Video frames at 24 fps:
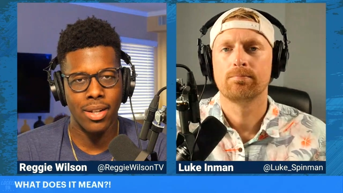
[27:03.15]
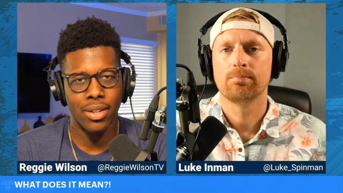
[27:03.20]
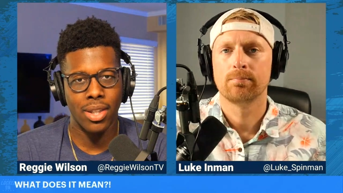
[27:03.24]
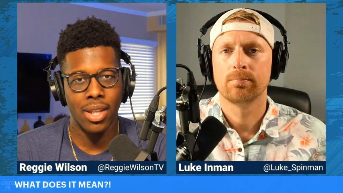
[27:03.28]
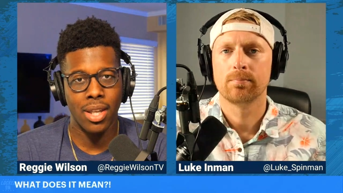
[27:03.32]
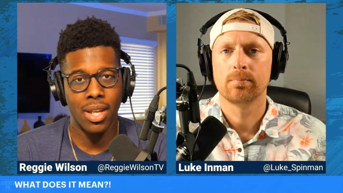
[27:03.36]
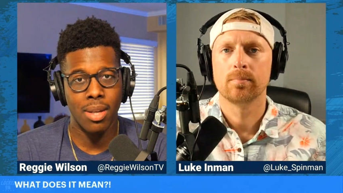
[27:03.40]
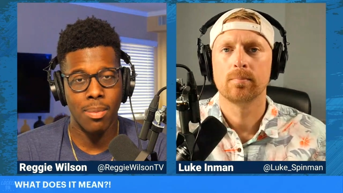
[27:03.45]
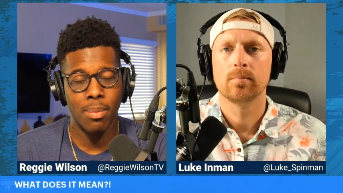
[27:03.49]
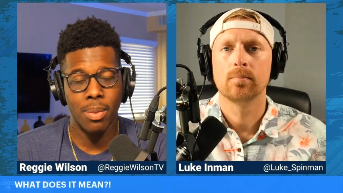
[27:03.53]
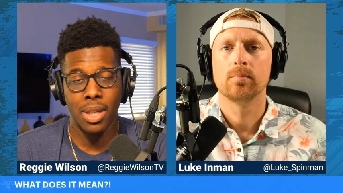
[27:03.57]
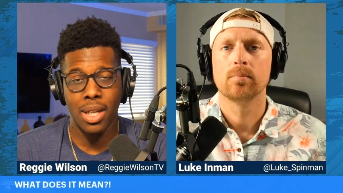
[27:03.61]

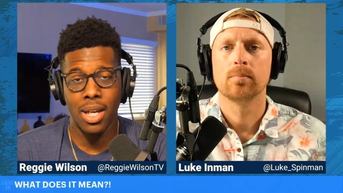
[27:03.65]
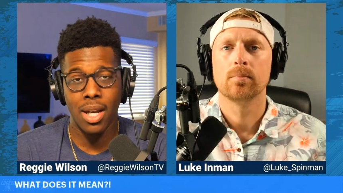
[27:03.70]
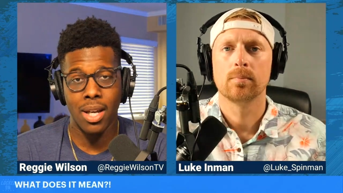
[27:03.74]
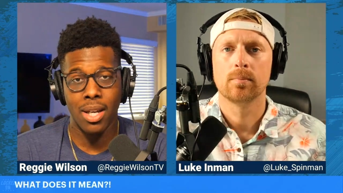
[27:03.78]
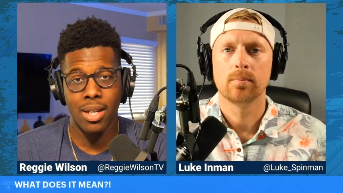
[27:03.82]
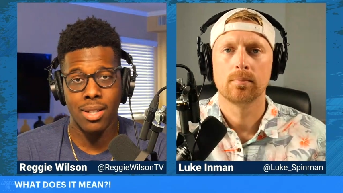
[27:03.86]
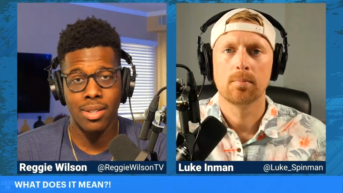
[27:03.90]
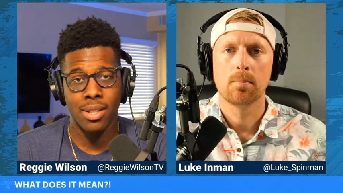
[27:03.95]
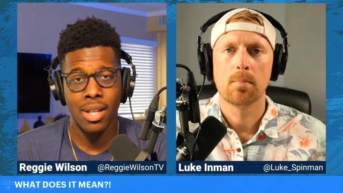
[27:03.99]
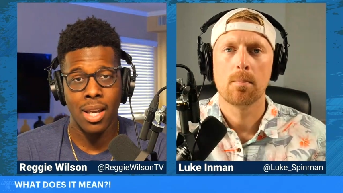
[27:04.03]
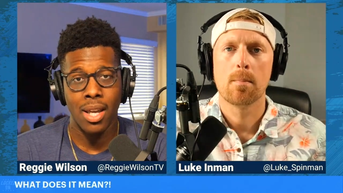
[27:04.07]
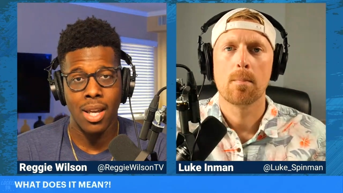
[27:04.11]
Speaker 1: because
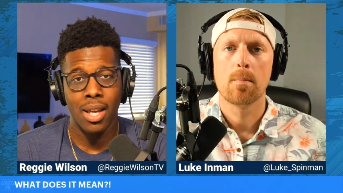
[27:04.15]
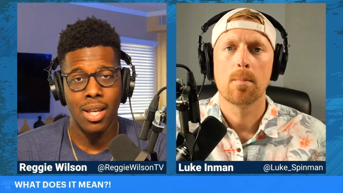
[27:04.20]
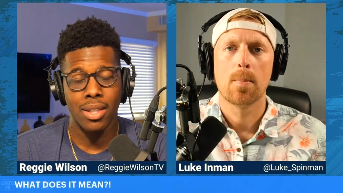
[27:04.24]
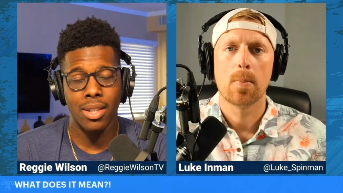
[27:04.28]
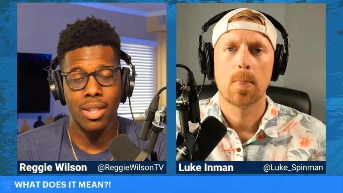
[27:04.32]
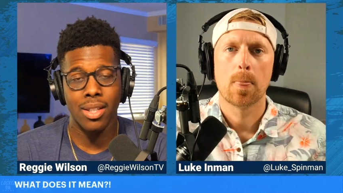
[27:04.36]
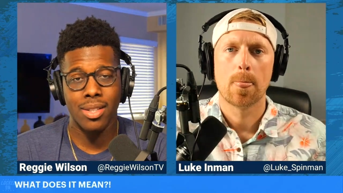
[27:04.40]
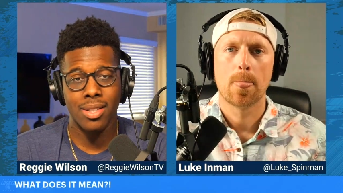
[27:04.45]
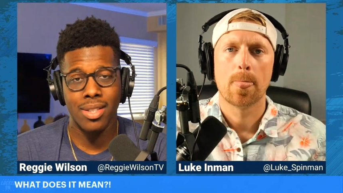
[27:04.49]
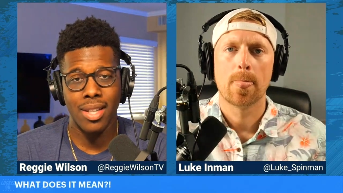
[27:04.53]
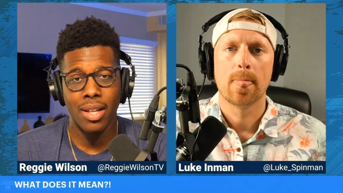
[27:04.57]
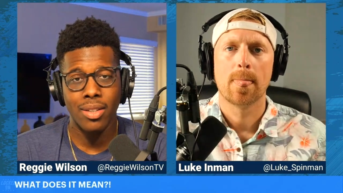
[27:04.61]
the
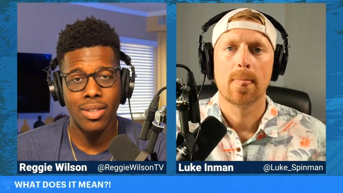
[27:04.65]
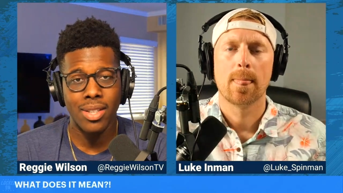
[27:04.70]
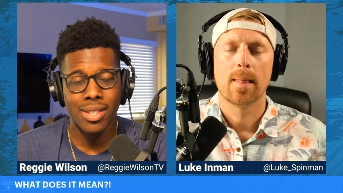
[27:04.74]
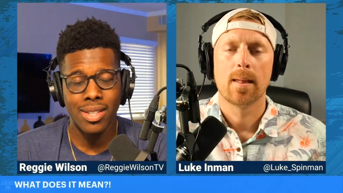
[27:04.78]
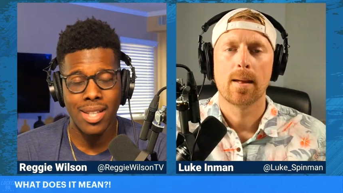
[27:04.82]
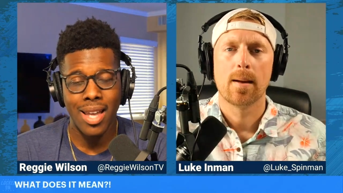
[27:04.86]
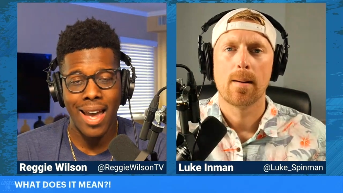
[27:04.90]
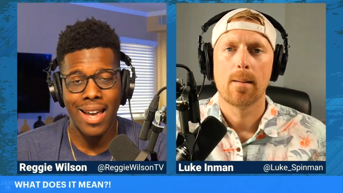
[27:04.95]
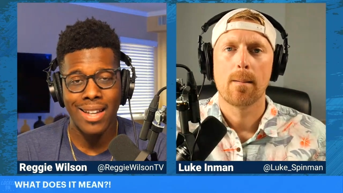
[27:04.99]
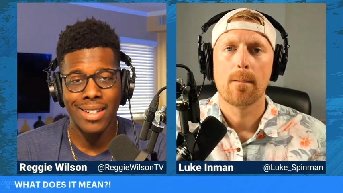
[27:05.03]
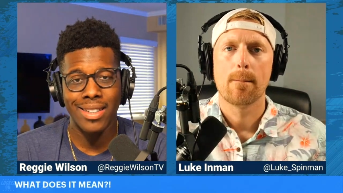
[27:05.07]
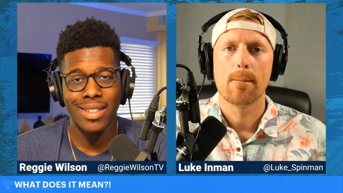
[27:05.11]
Celtics had
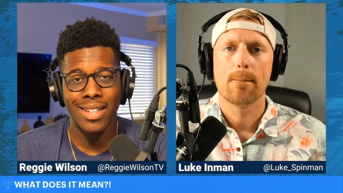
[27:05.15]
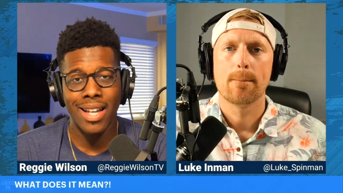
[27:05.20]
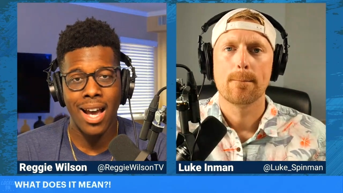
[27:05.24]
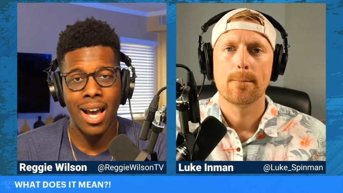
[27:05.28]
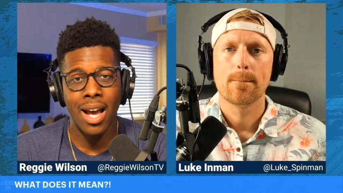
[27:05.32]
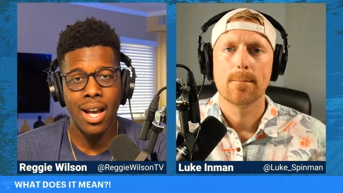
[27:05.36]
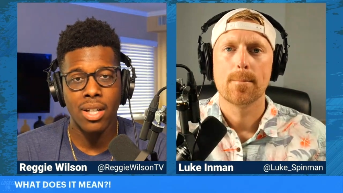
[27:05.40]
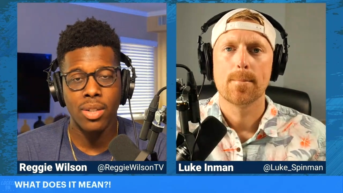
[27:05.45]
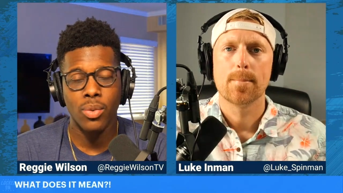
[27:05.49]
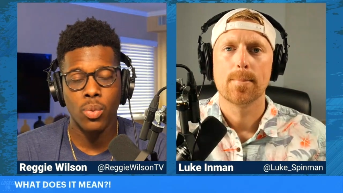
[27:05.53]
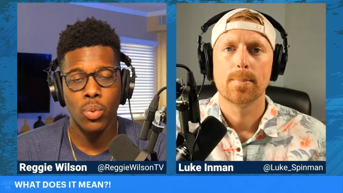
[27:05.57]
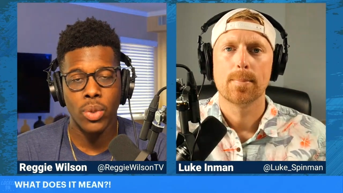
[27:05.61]
an unreal